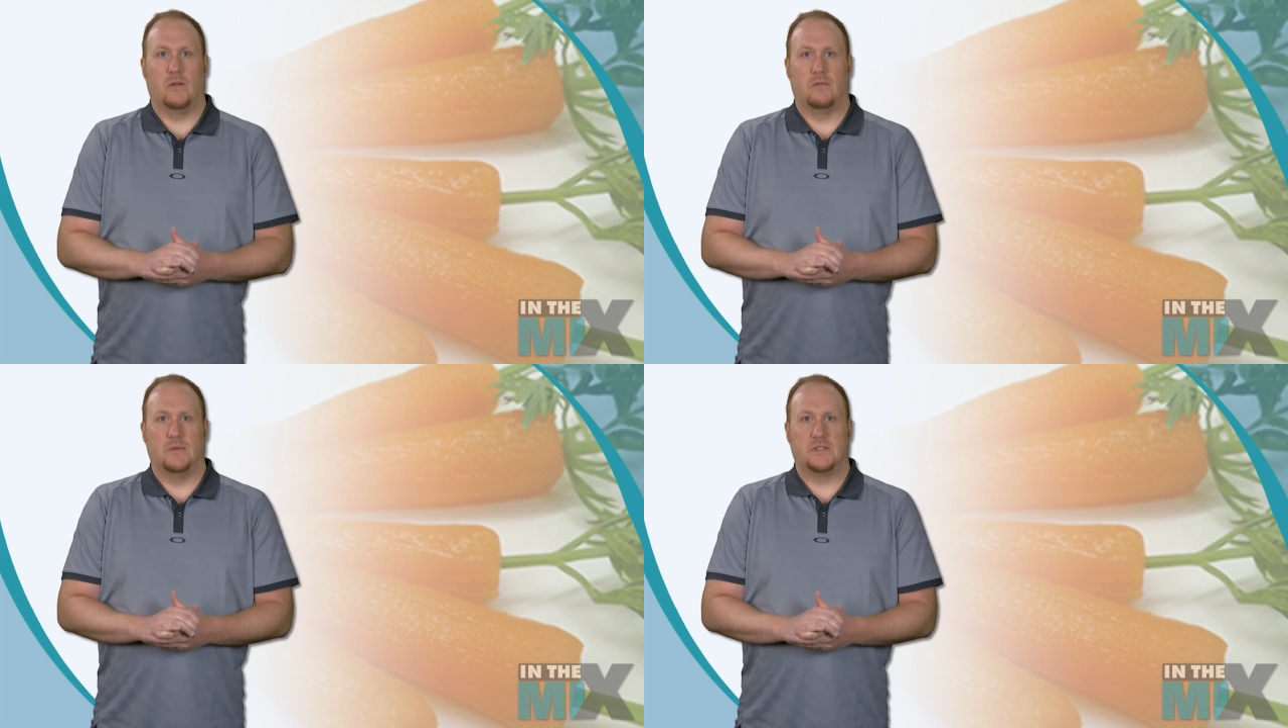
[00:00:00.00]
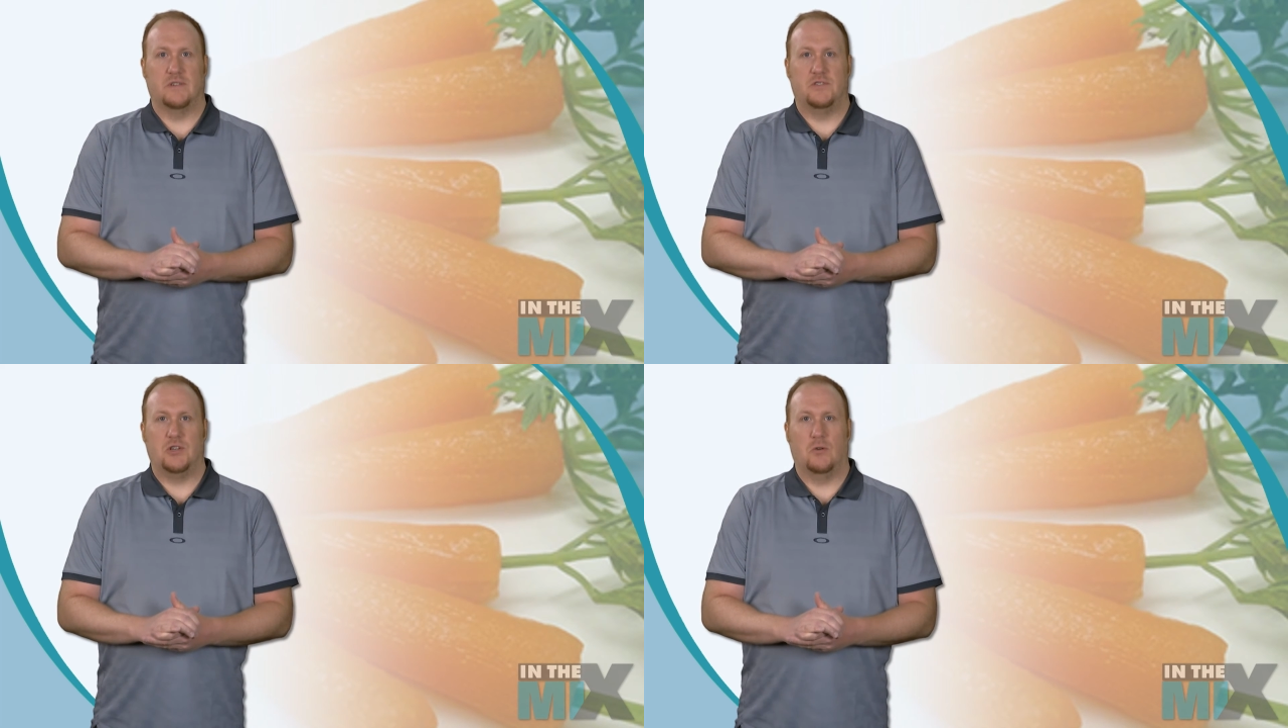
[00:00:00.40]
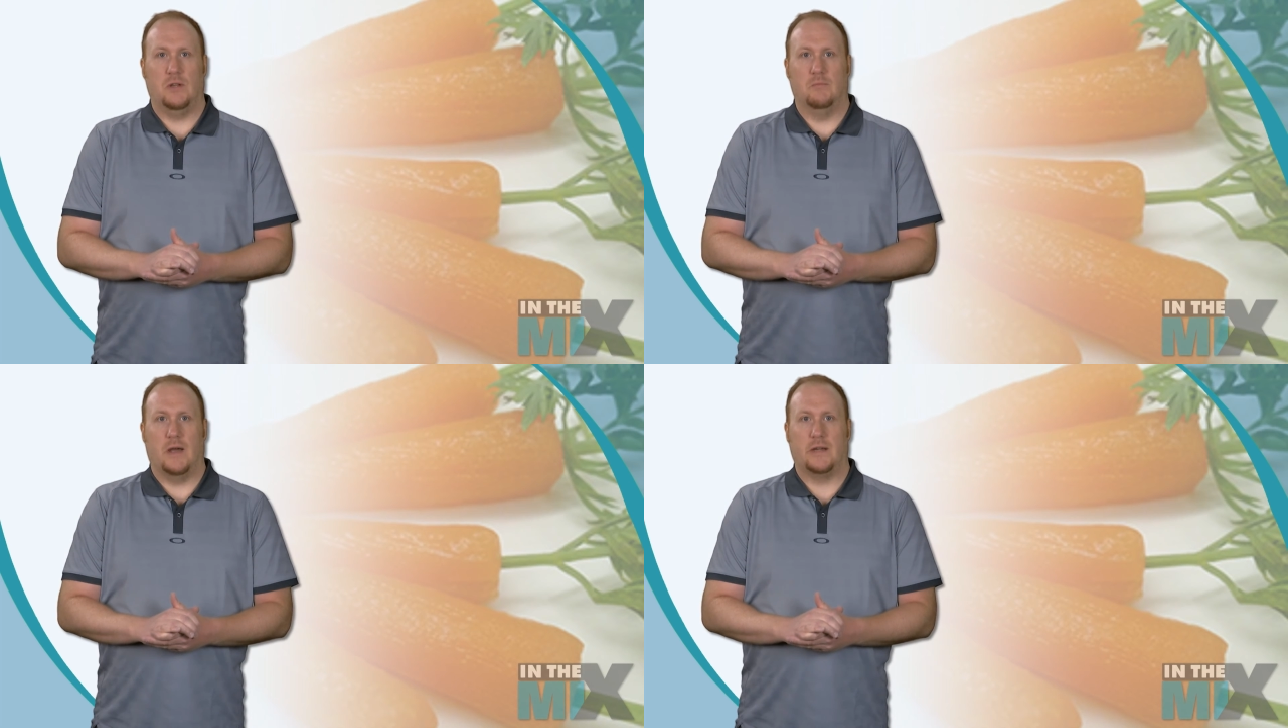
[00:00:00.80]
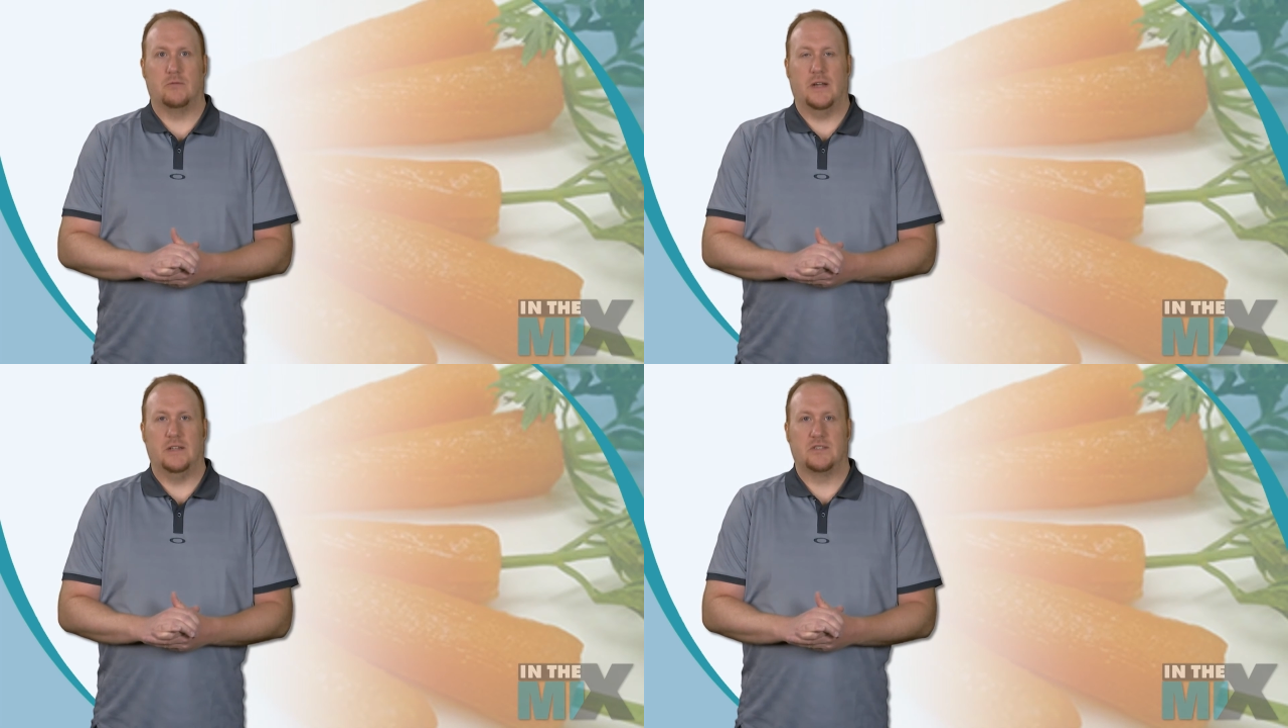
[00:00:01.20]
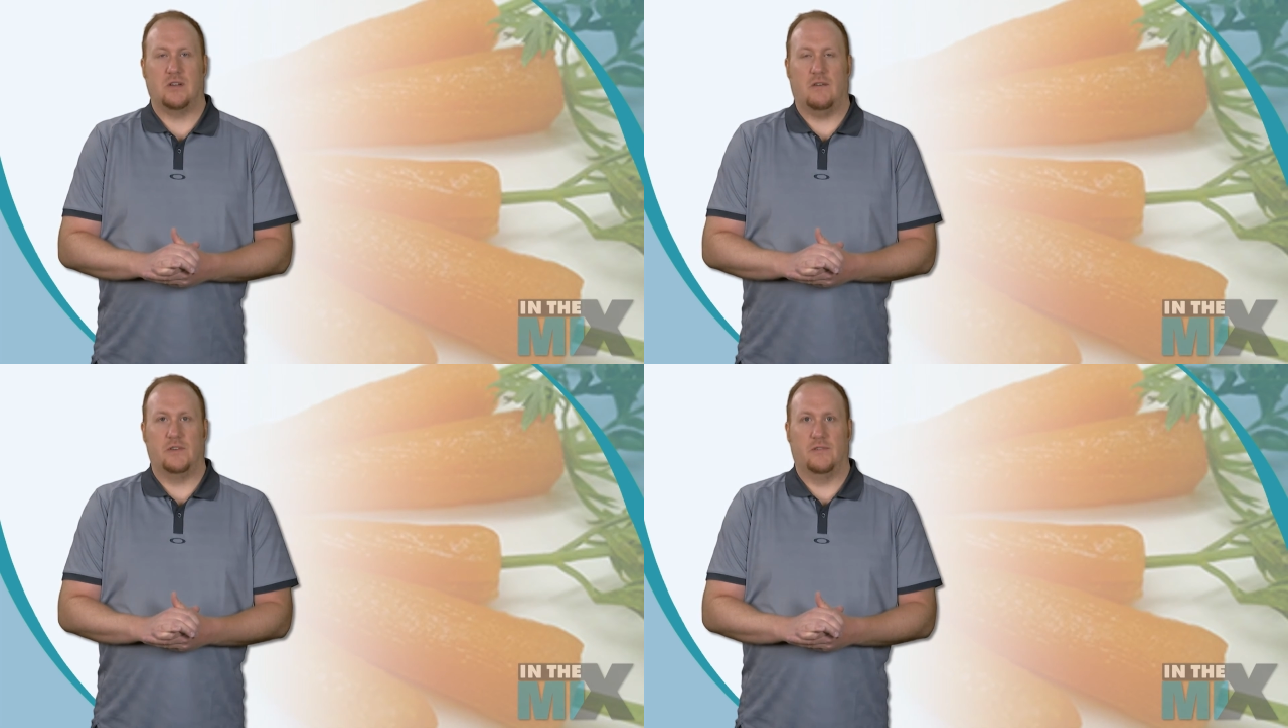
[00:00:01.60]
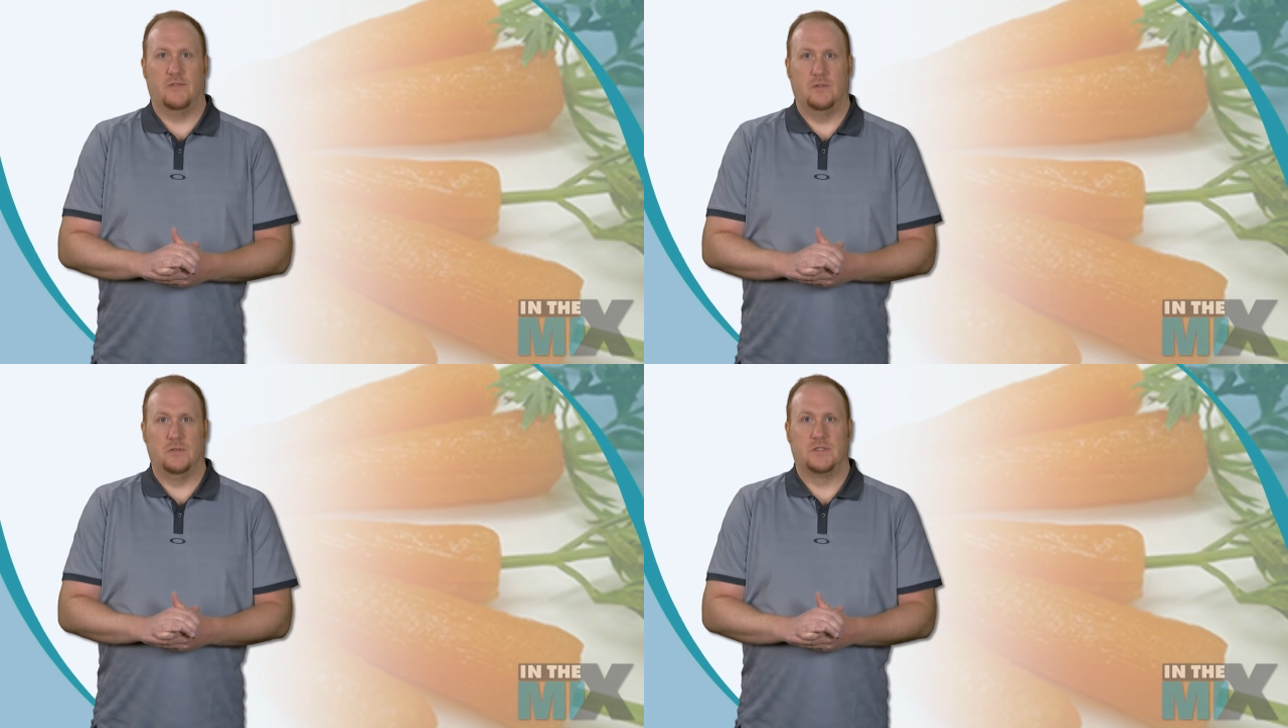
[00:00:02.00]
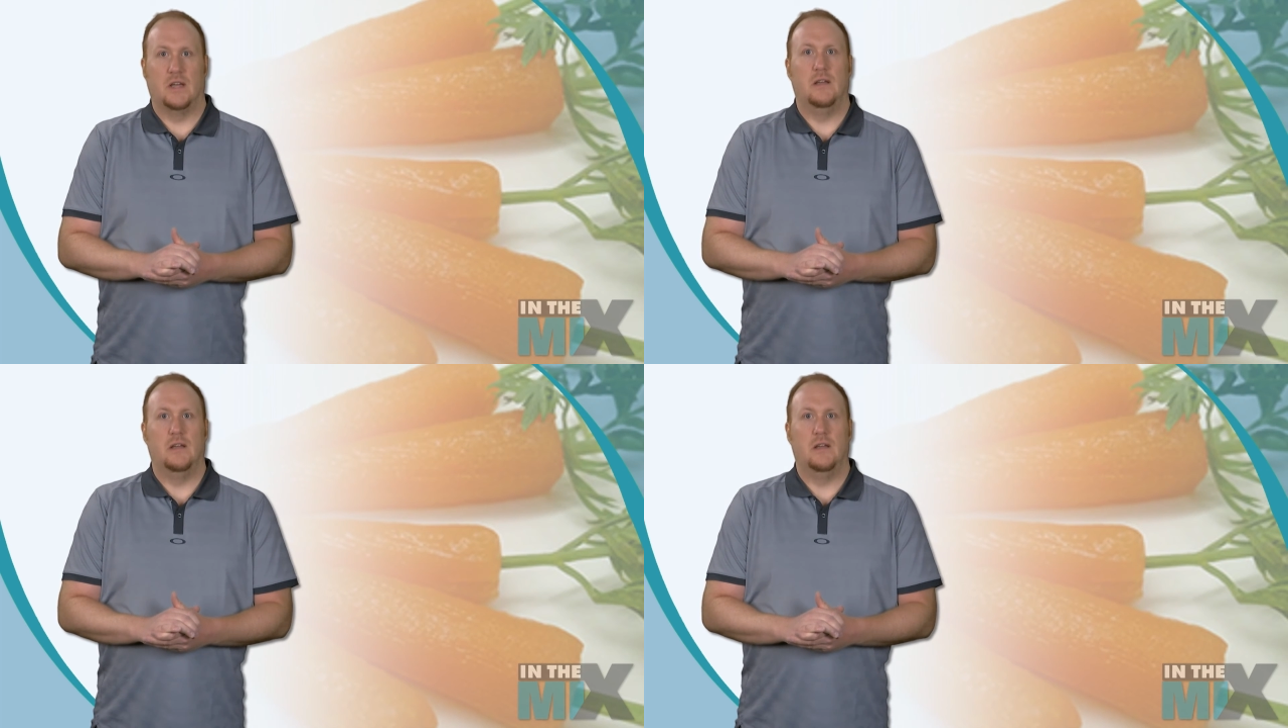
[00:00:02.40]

the risk of choking by creating softer foods,